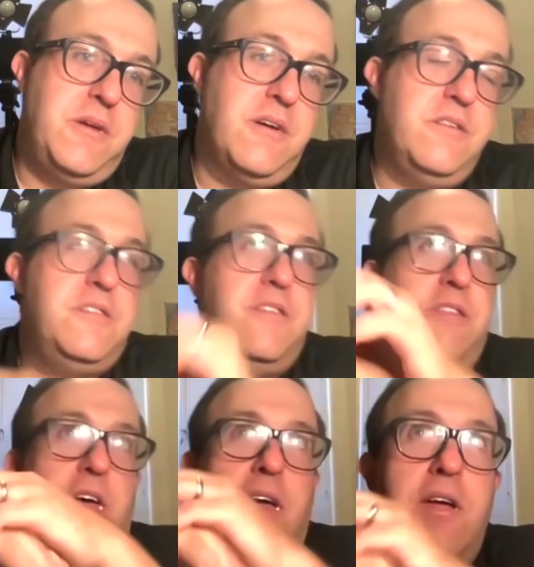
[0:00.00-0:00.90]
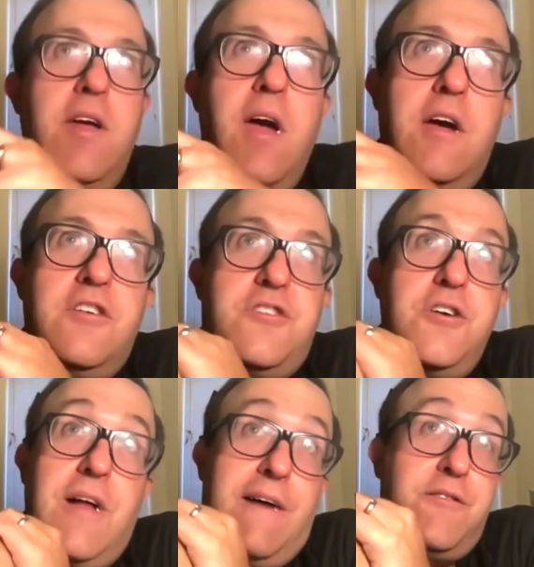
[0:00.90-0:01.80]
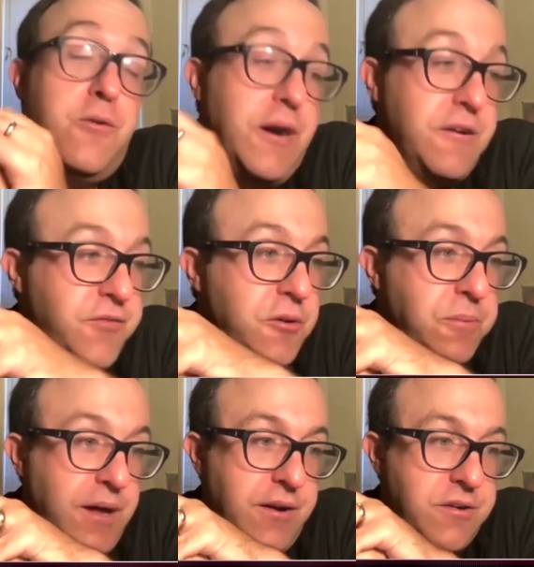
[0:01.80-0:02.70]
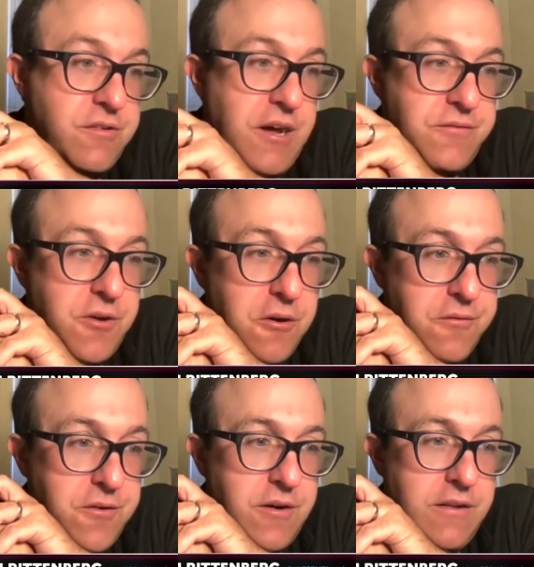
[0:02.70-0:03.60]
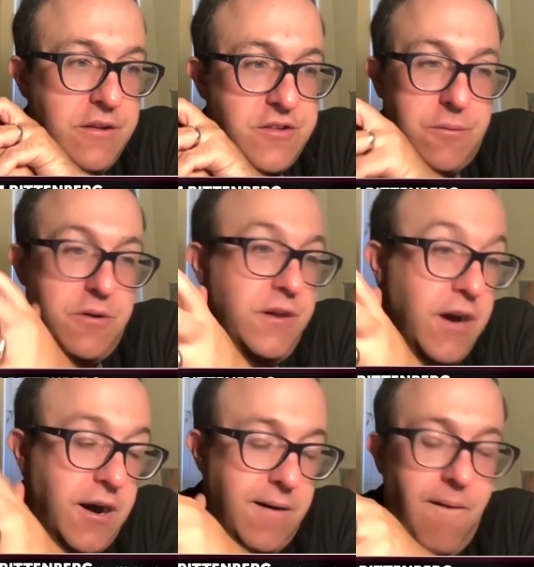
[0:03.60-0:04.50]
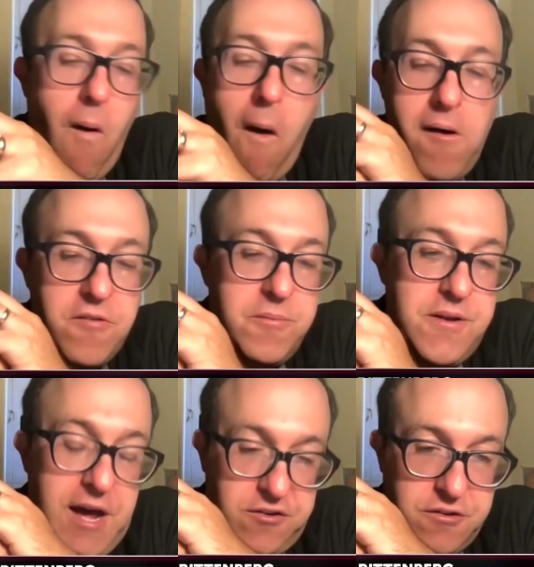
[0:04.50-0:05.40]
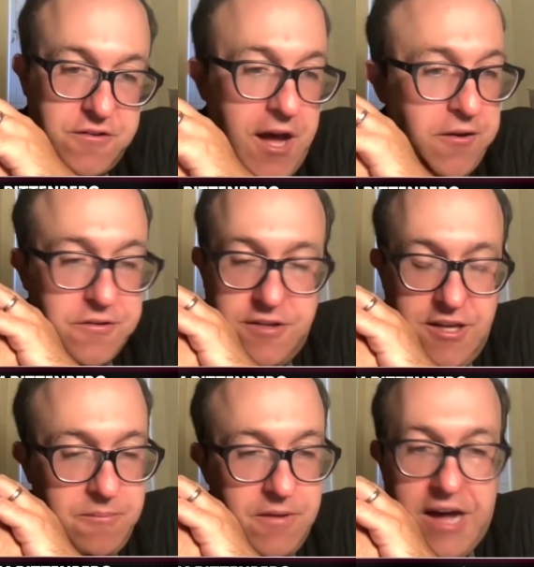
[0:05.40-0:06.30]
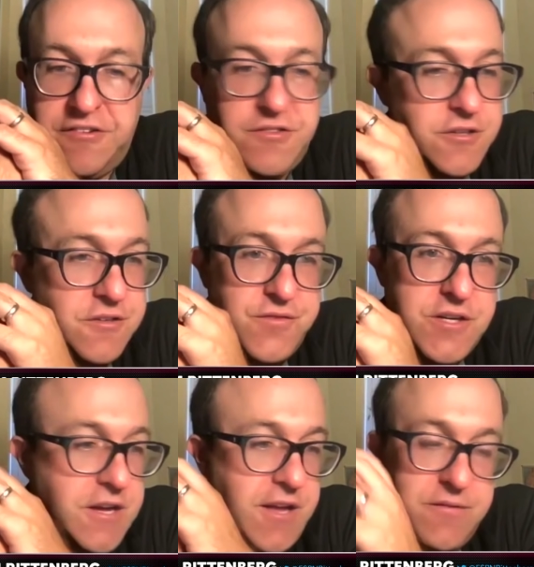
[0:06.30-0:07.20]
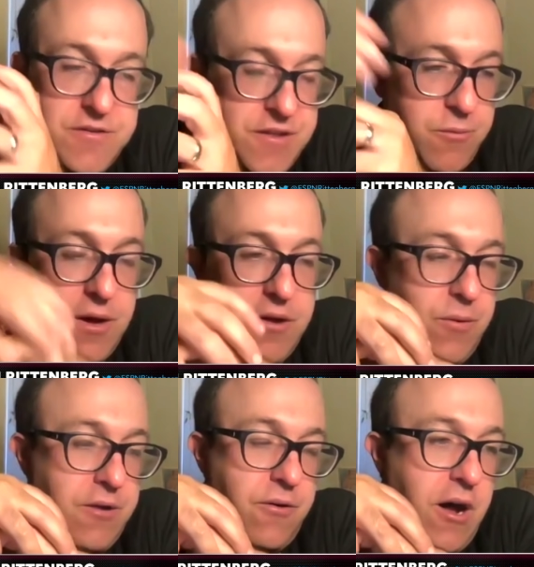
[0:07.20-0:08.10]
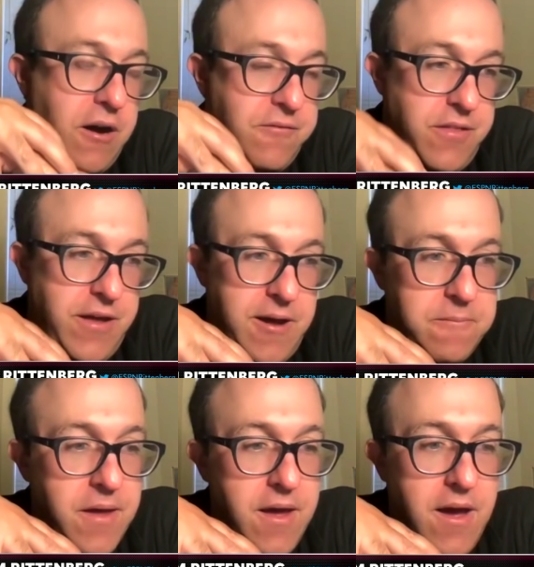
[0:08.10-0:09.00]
Because they still have quite a few players left over, at least that were young, from the national title team. Last year, it felt like everything went wrong for them.